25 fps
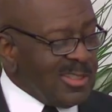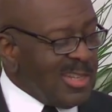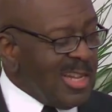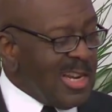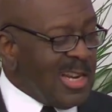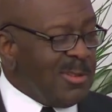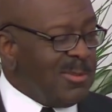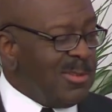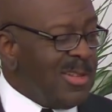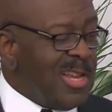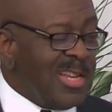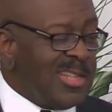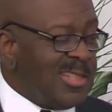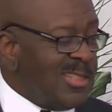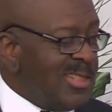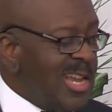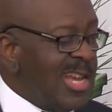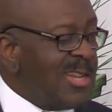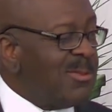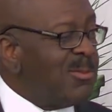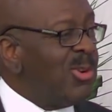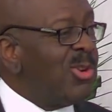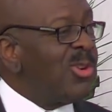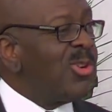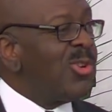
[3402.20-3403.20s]
out, that, that
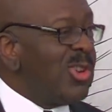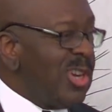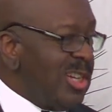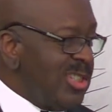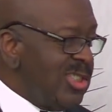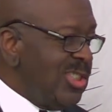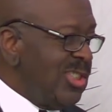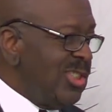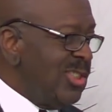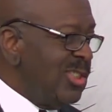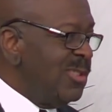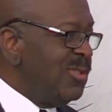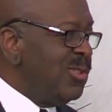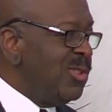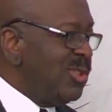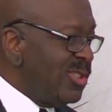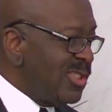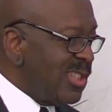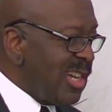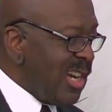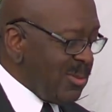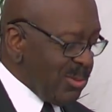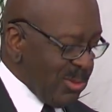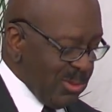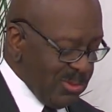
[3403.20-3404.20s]
will crush you if you
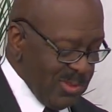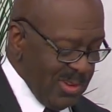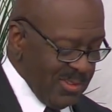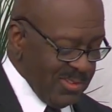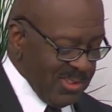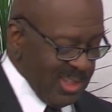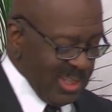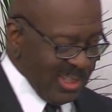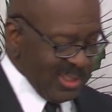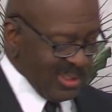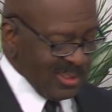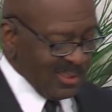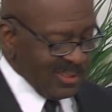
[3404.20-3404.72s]
start with Revelation.